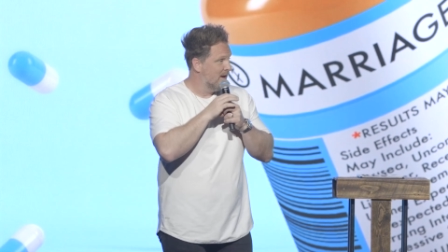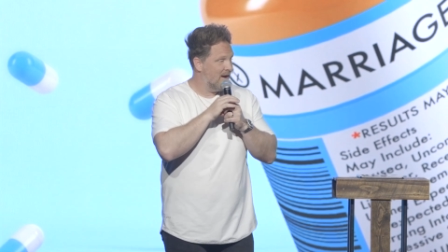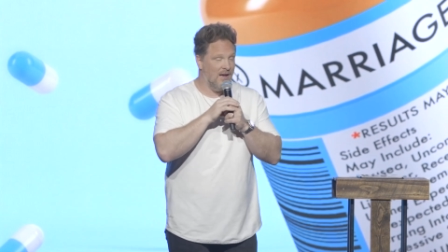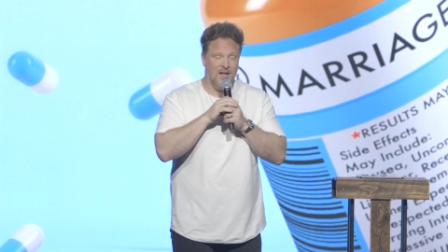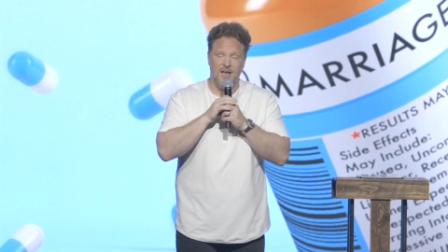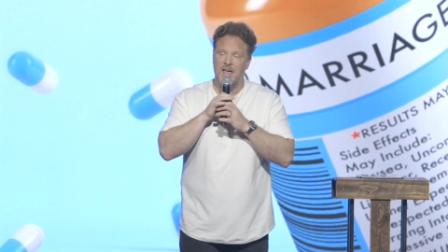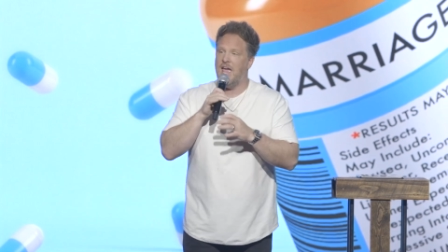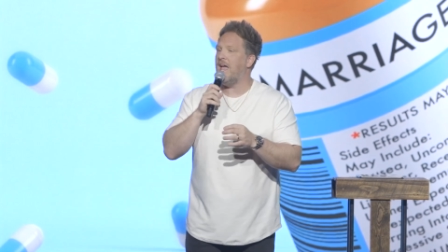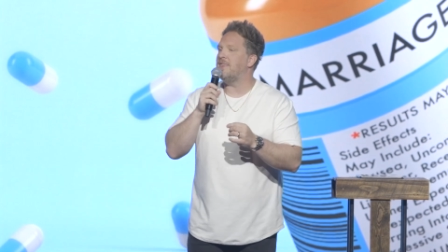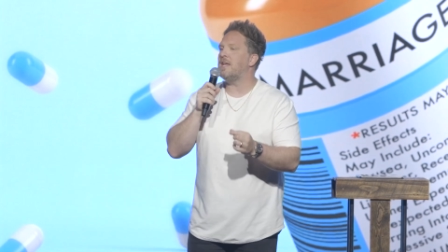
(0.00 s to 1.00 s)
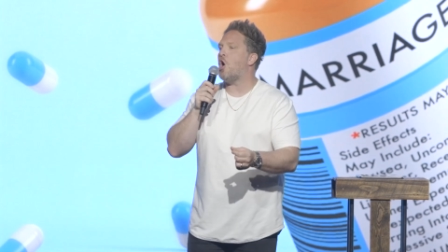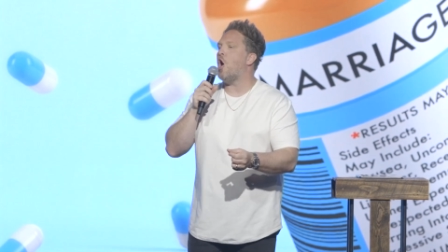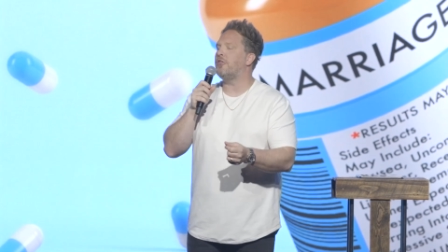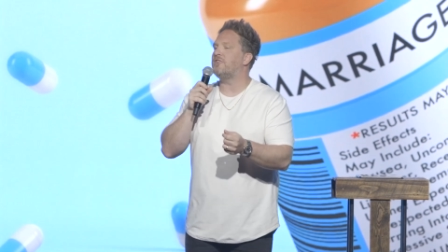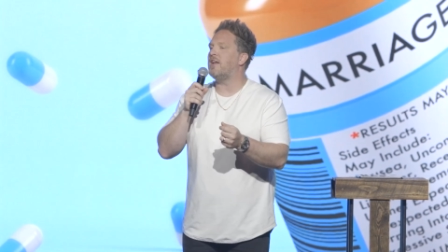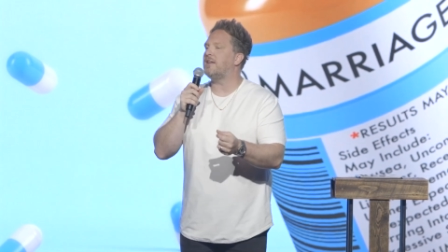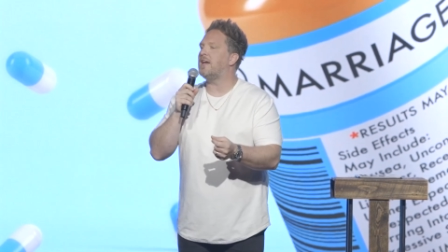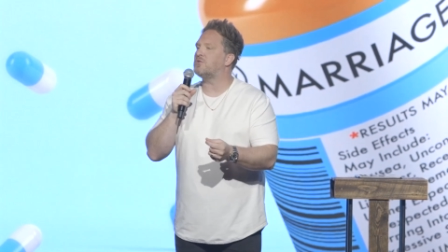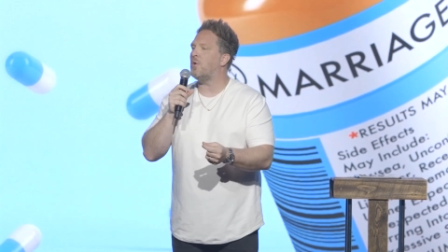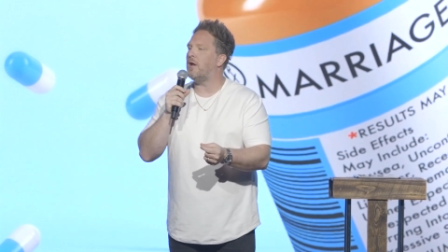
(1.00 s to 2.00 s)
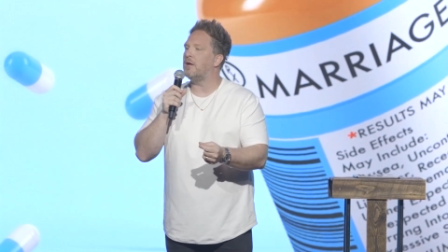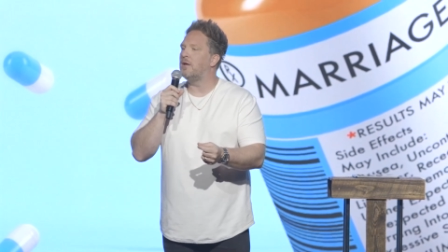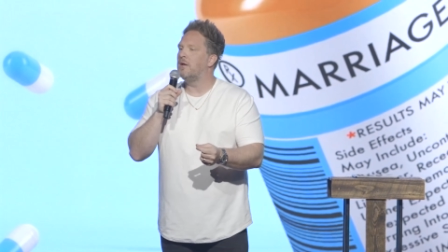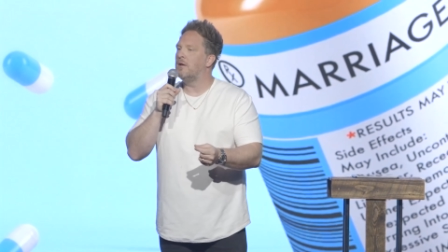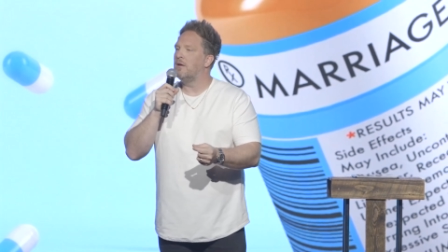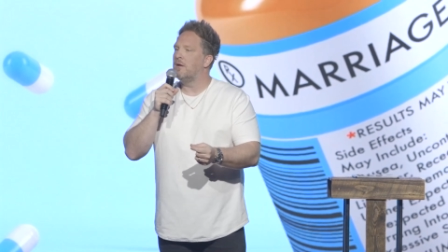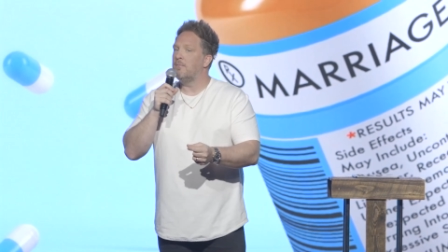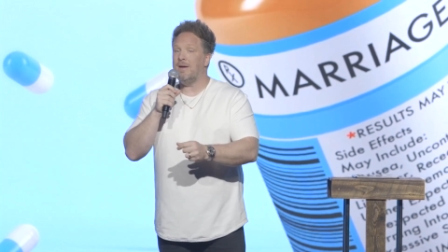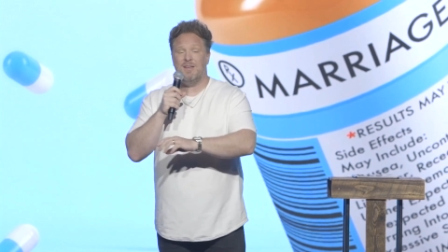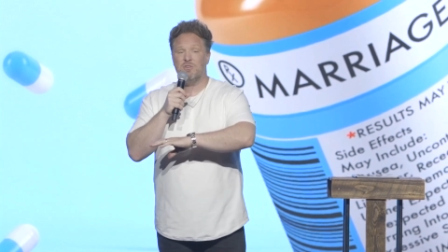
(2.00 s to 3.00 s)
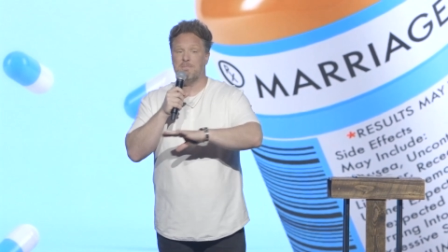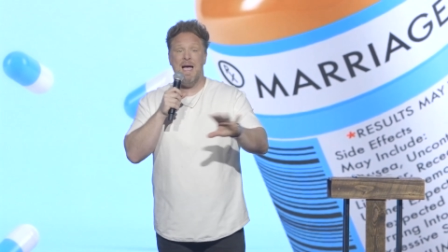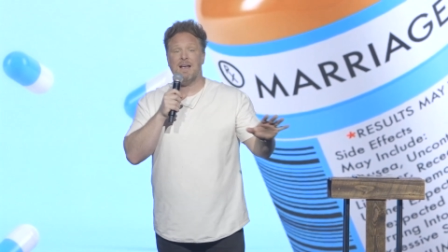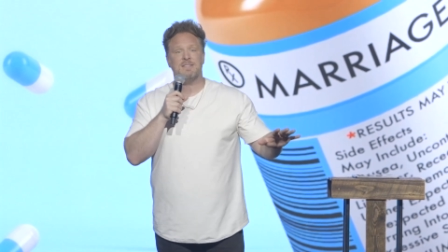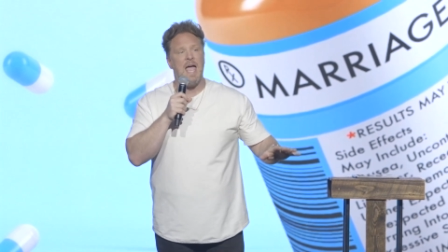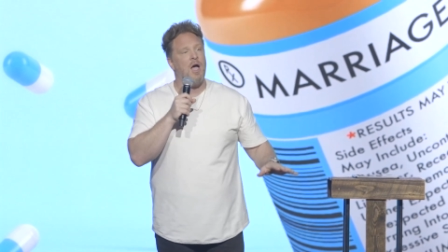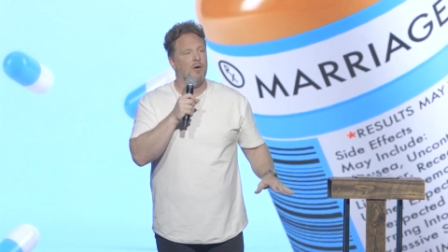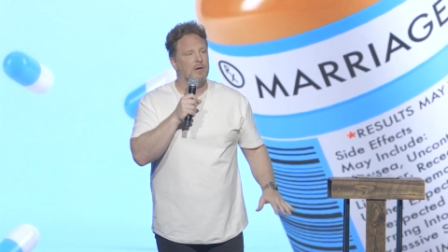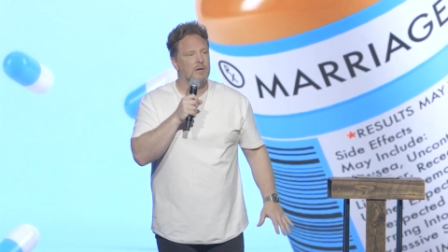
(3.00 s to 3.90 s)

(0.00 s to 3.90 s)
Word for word: Uh, and, and then all of a sudden, guess what? I mean, it was maxed out.